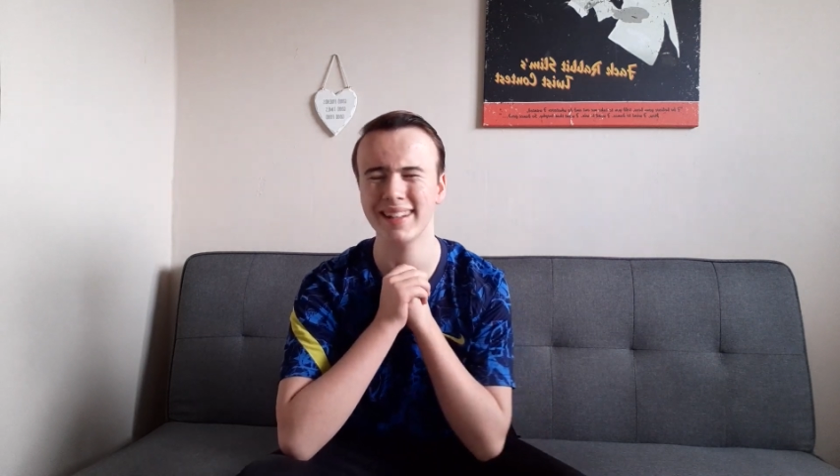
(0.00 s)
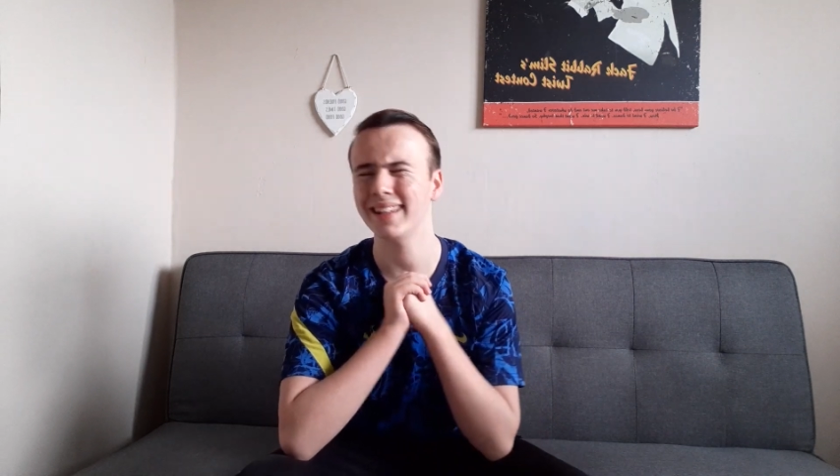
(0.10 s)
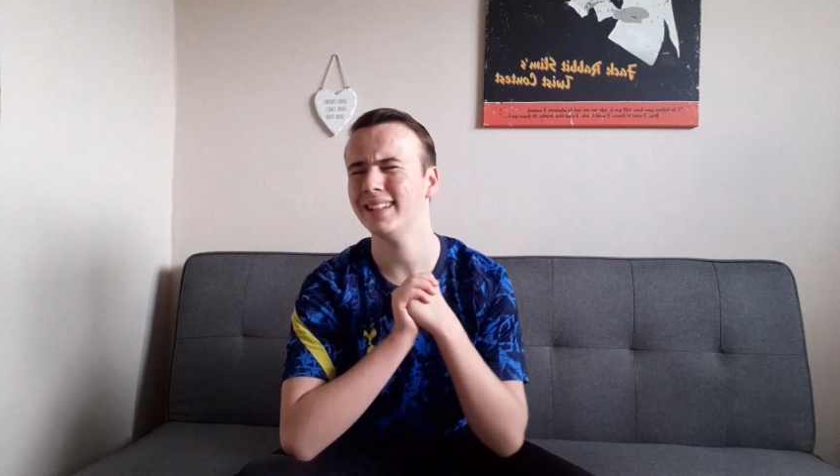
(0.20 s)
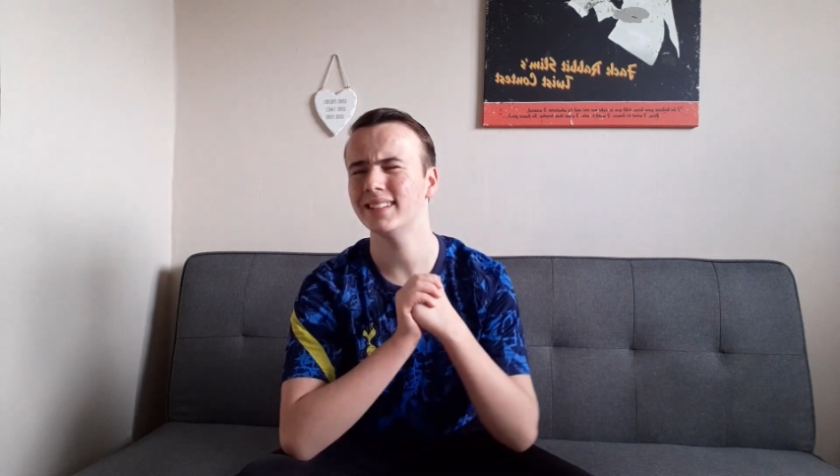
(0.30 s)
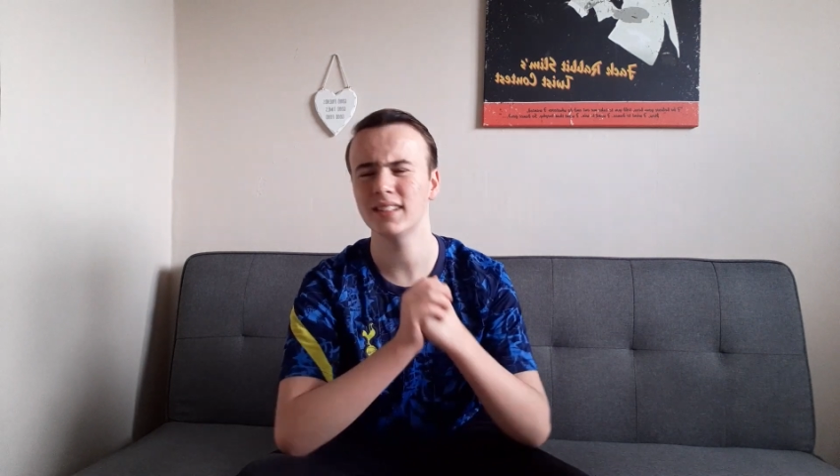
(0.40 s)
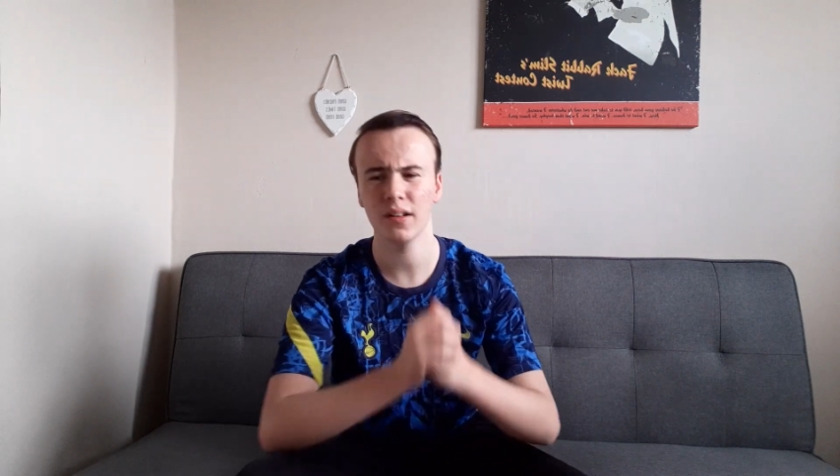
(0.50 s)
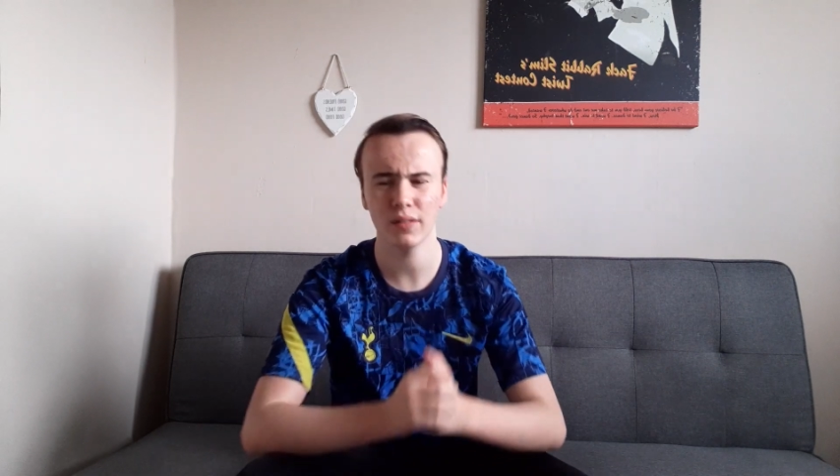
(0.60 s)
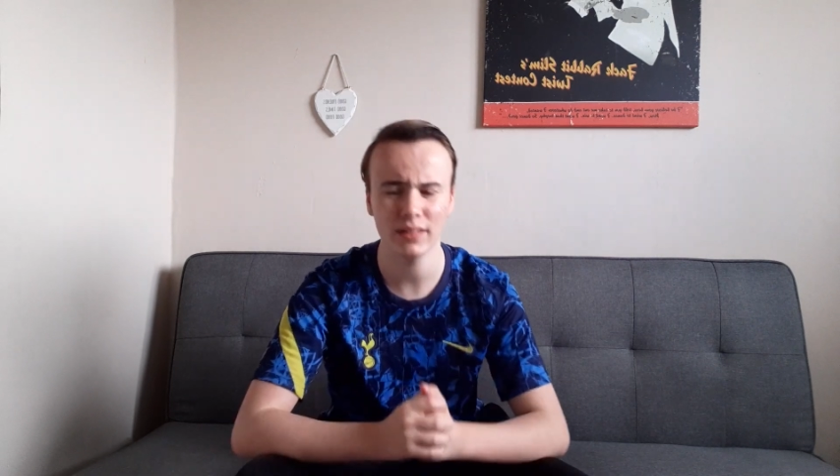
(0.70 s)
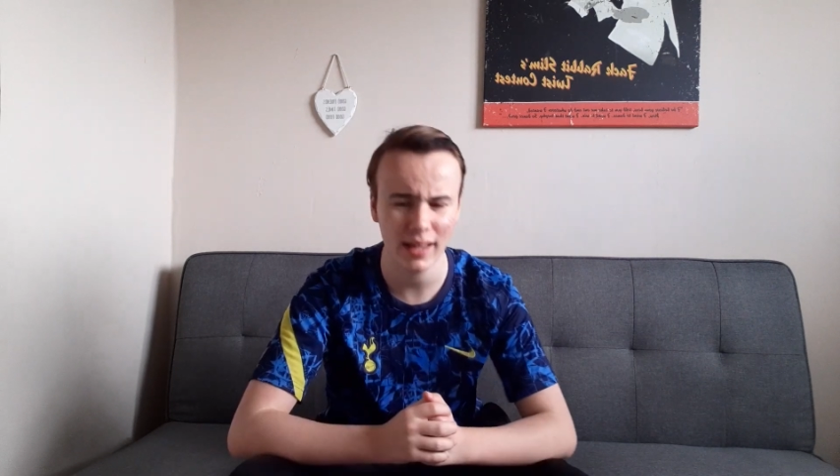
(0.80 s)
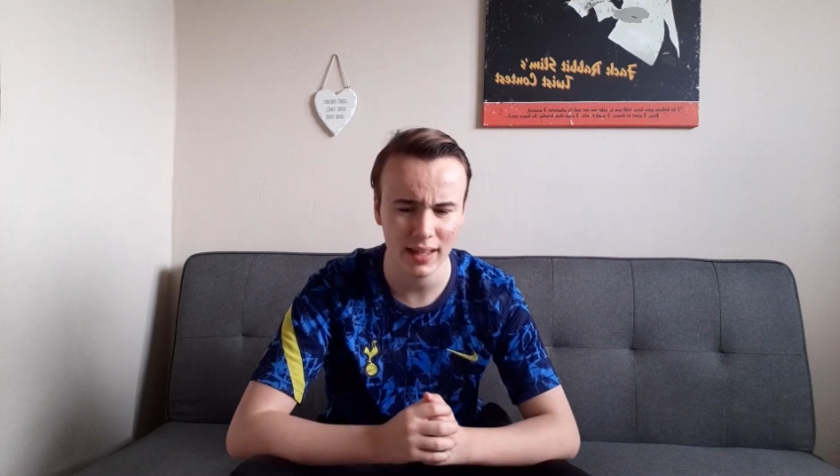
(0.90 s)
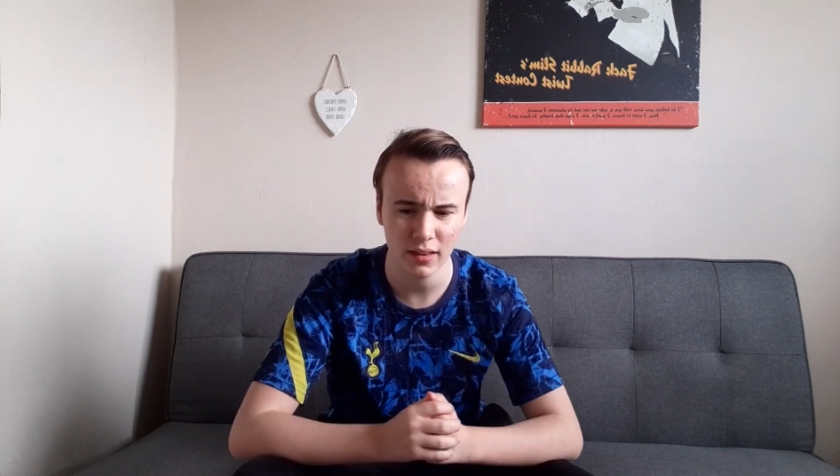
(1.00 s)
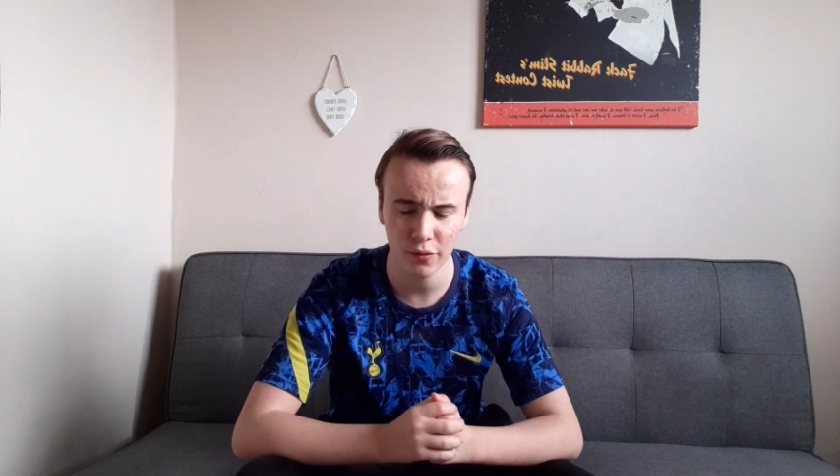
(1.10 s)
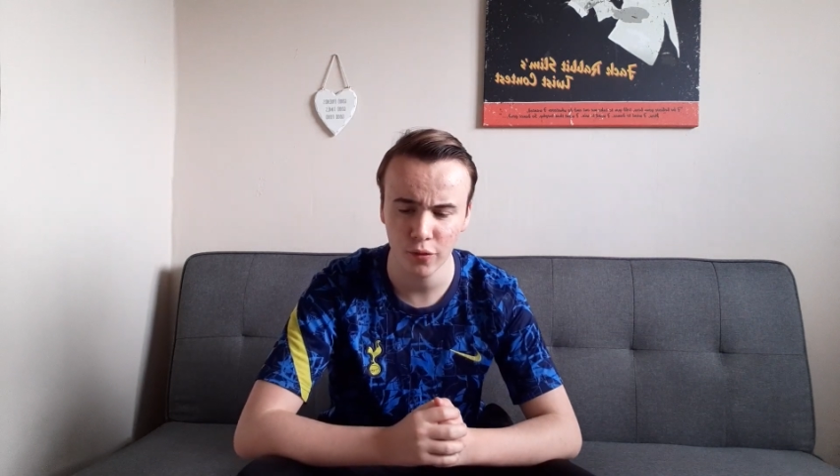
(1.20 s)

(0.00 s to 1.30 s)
Leeds the other day, the